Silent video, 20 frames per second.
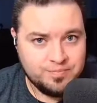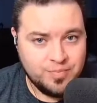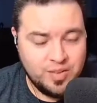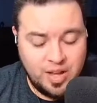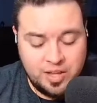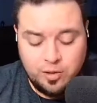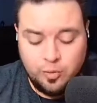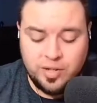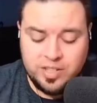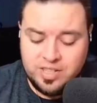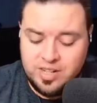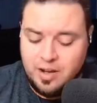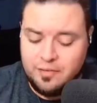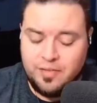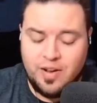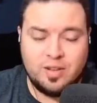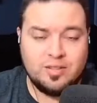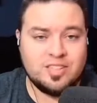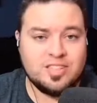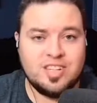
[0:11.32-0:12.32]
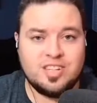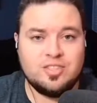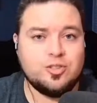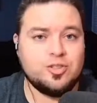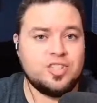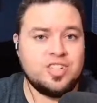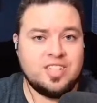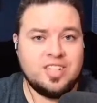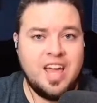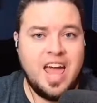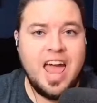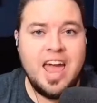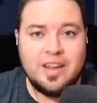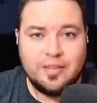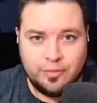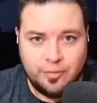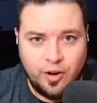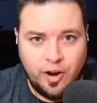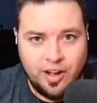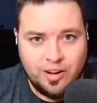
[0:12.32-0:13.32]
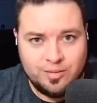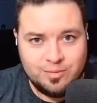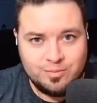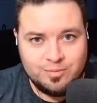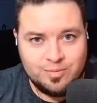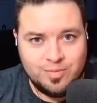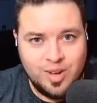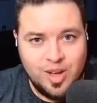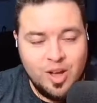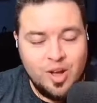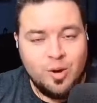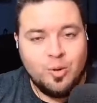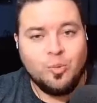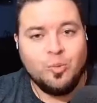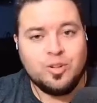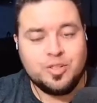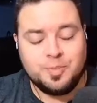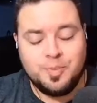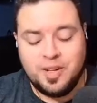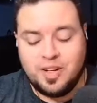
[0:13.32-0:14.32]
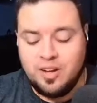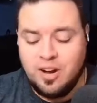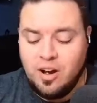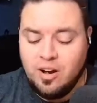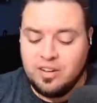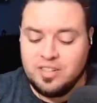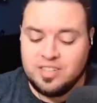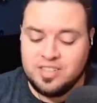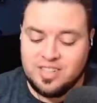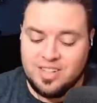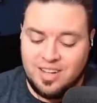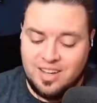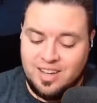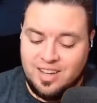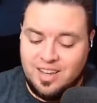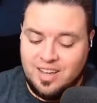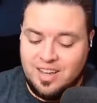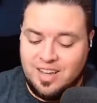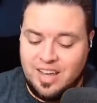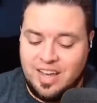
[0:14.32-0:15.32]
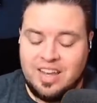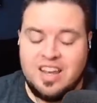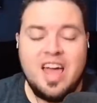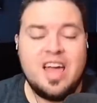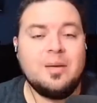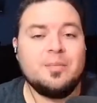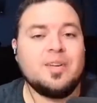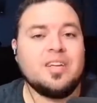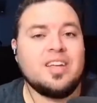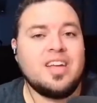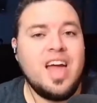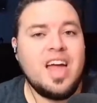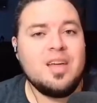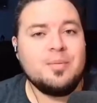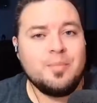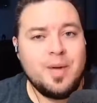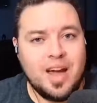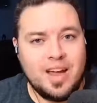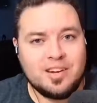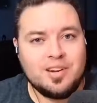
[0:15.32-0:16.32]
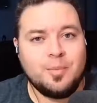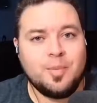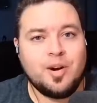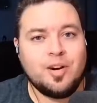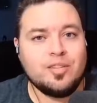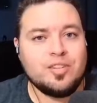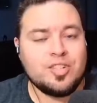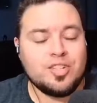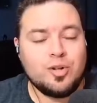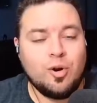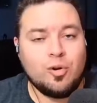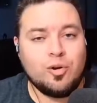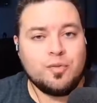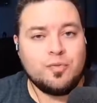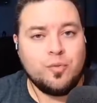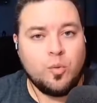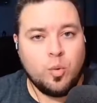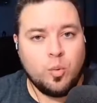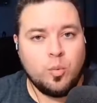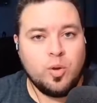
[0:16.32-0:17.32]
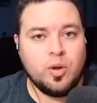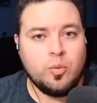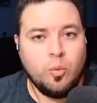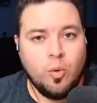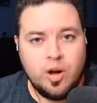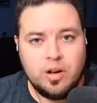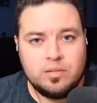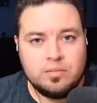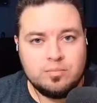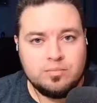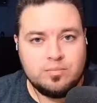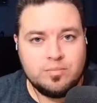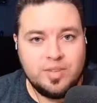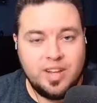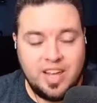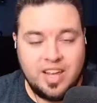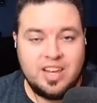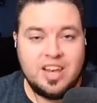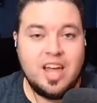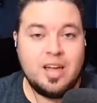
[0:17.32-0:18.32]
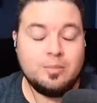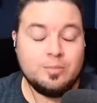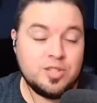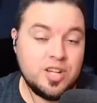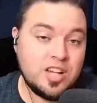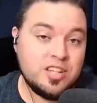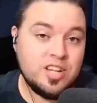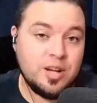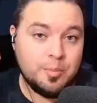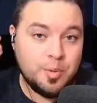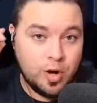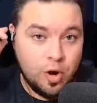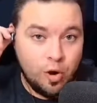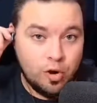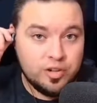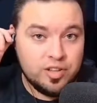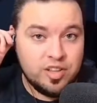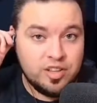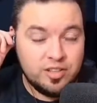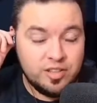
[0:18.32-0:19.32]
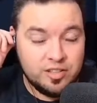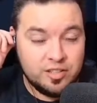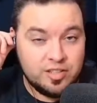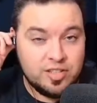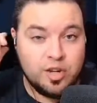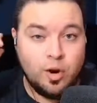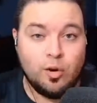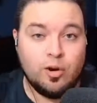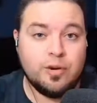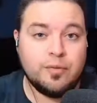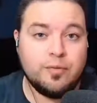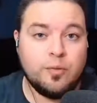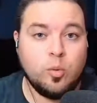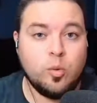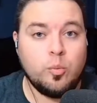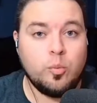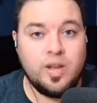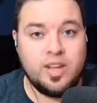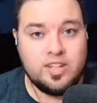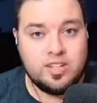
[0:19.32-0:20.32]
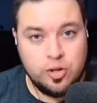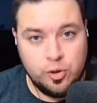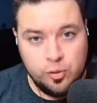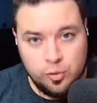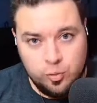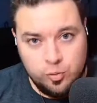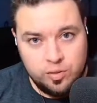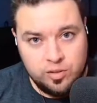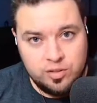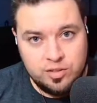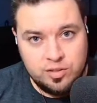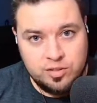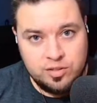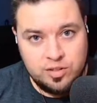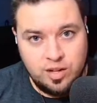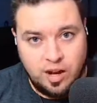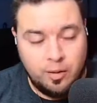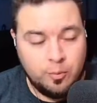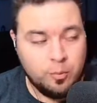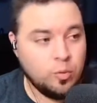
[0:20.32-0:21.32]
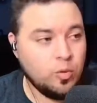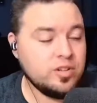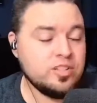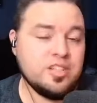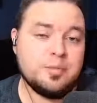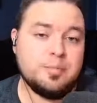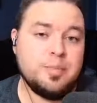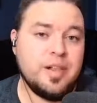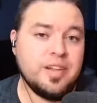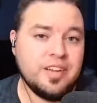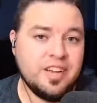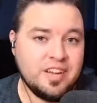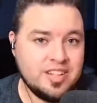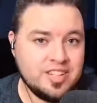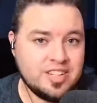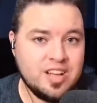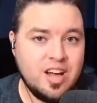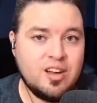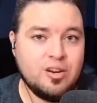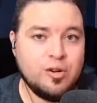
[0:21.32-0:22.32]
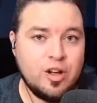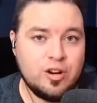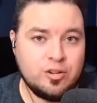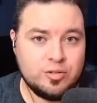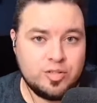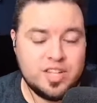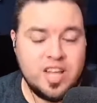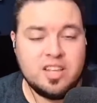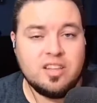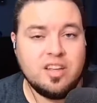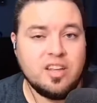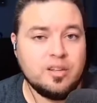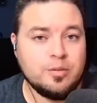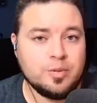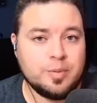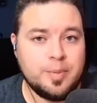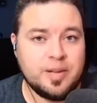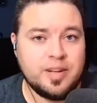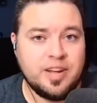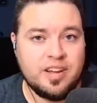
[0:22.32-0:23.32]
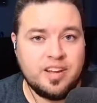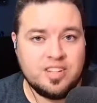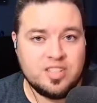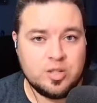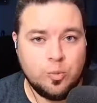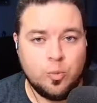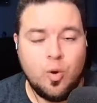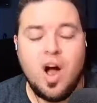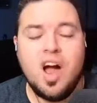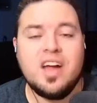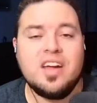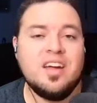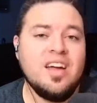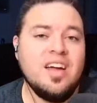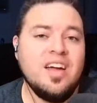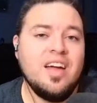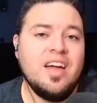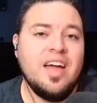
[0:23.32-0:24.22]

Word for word: And the reason I found this interesting and fun was because he named Cade McNamara the starter for week one. He named J.J. McCarthy the starter for week two. Uh, one is playing against Colorado State, the other one's playing against Hawaii.